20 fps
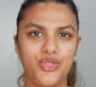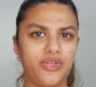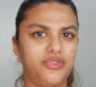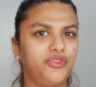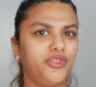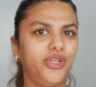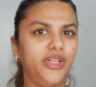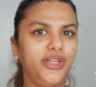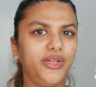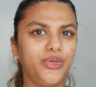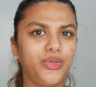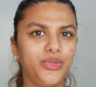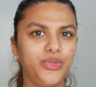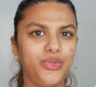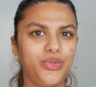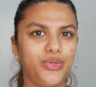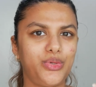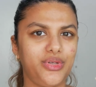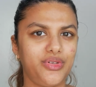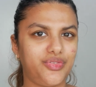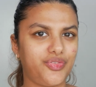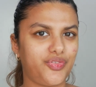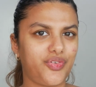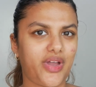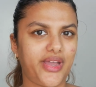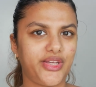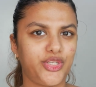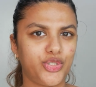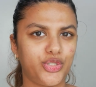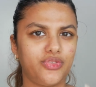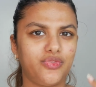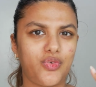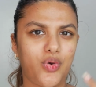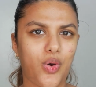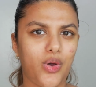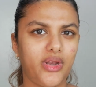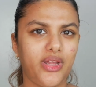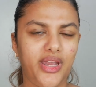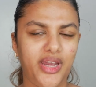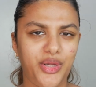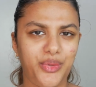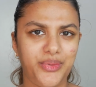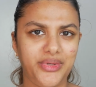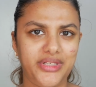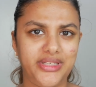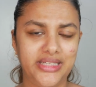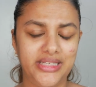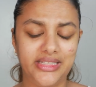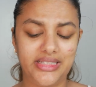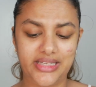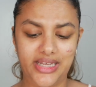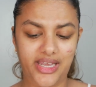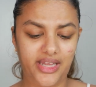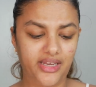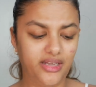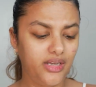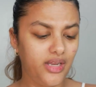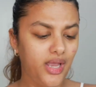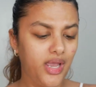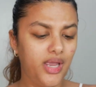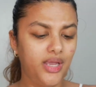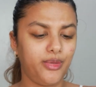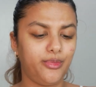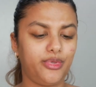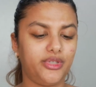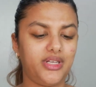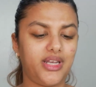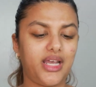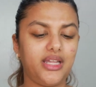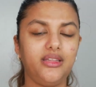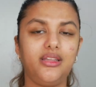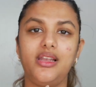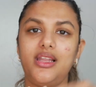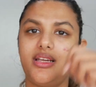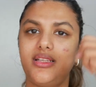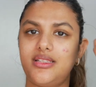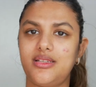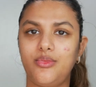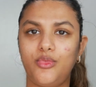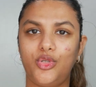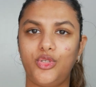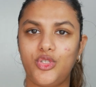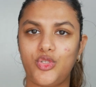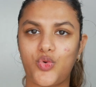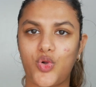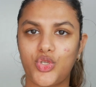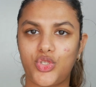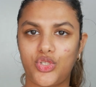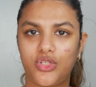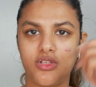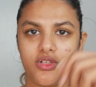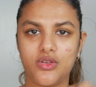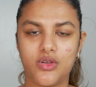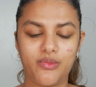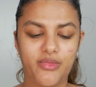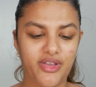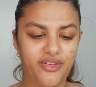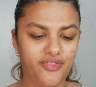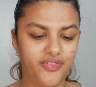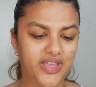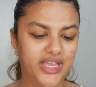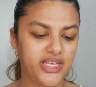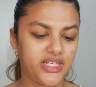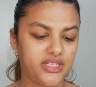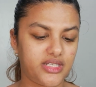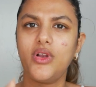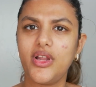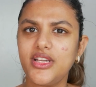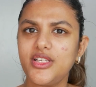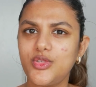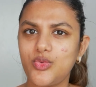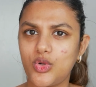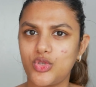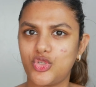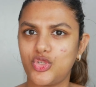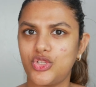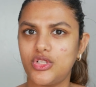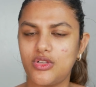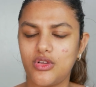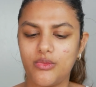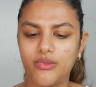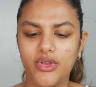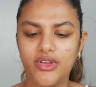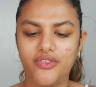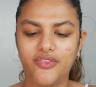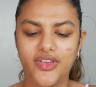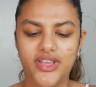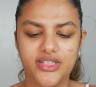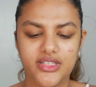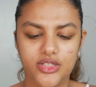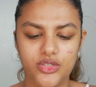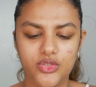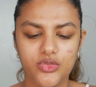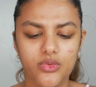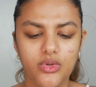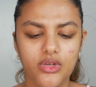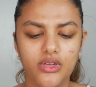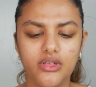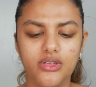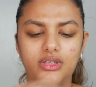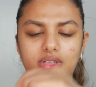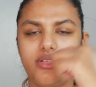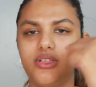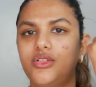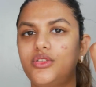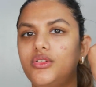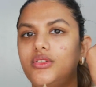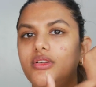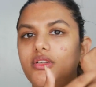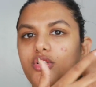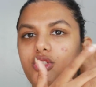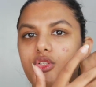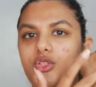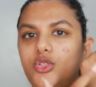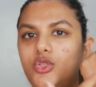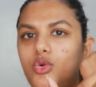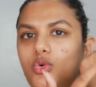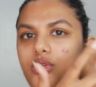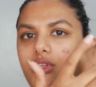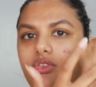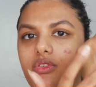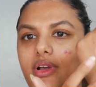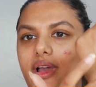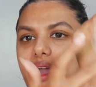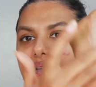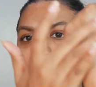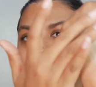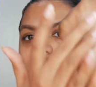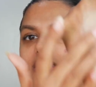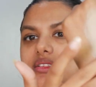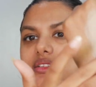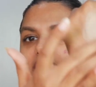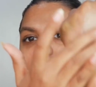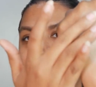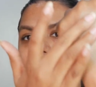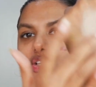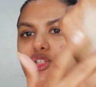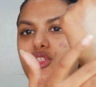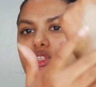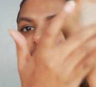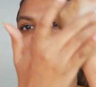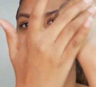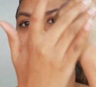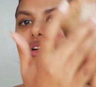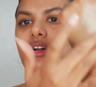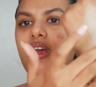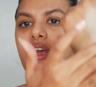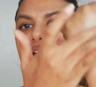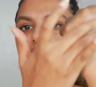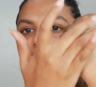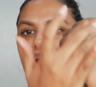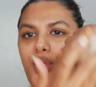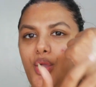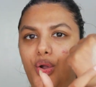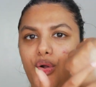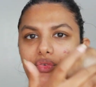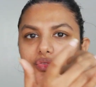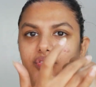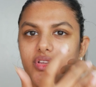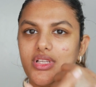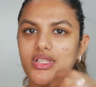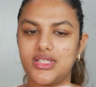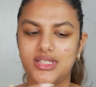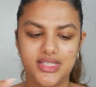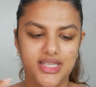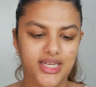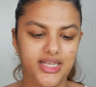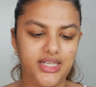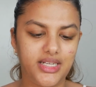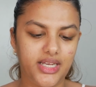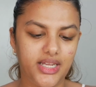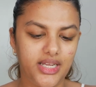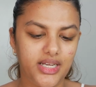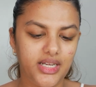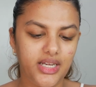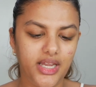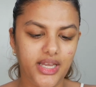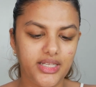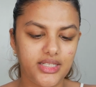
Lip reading: So I really don't know if I should have gone ahead with T10. But nonetheless, I'm gonna swatch this on my face. Before I swatch this on my face, I just wanna show you guys the texture of this skin tint.